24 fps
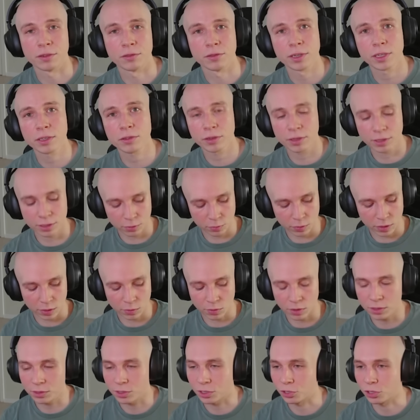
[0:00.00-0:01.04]
real reason why I
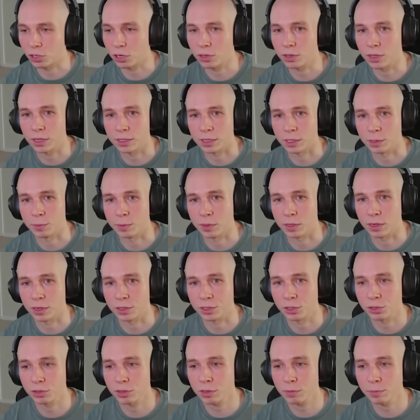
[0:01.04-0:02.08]
wanted to show this is
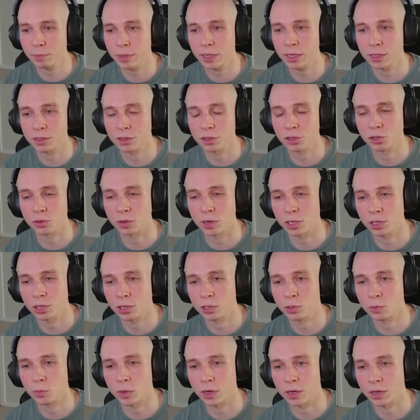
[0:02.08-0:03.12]
because you can be in
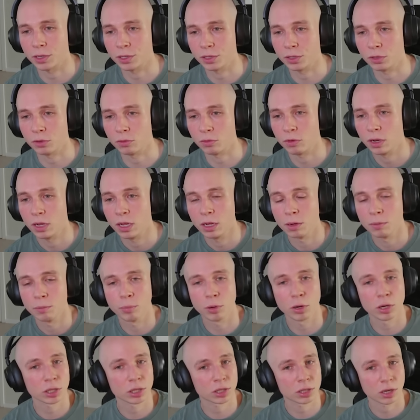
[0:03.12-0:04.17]
situations where you
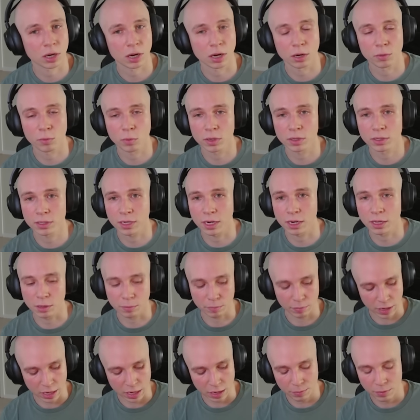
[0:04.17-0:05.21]
push on one side of the
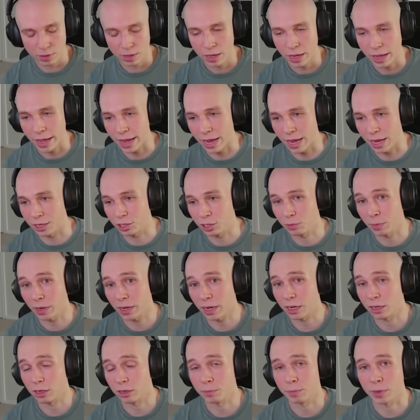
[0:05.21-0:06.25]
map and you might
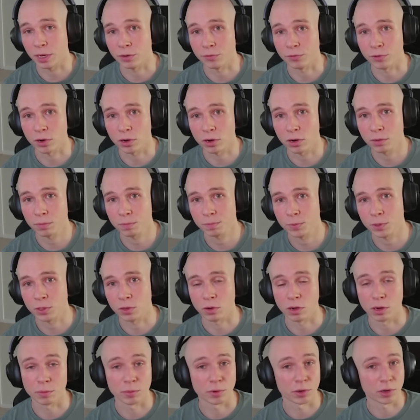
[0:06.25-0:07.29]
end up being wrong. So
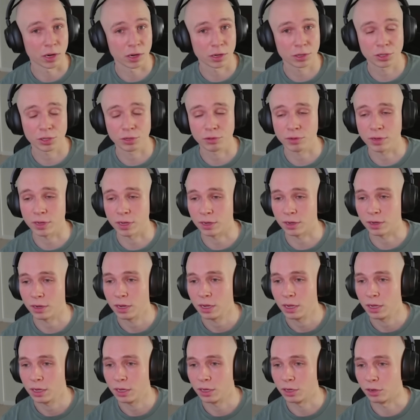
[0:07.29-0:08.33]
on Mirage, you can
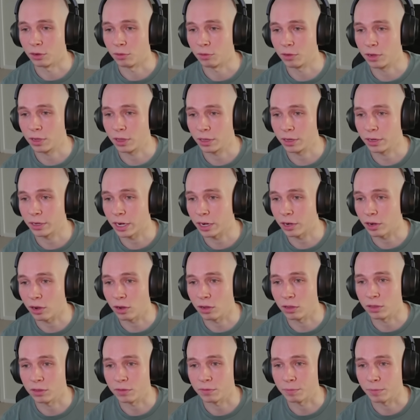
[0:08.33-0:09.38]
clear out
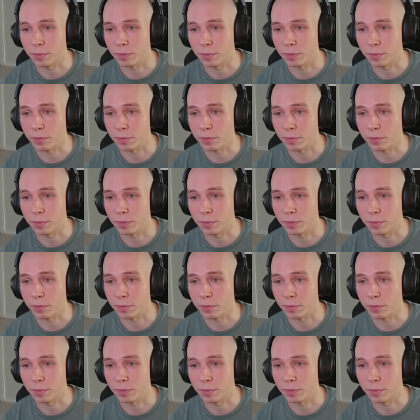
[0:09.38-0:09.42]
all of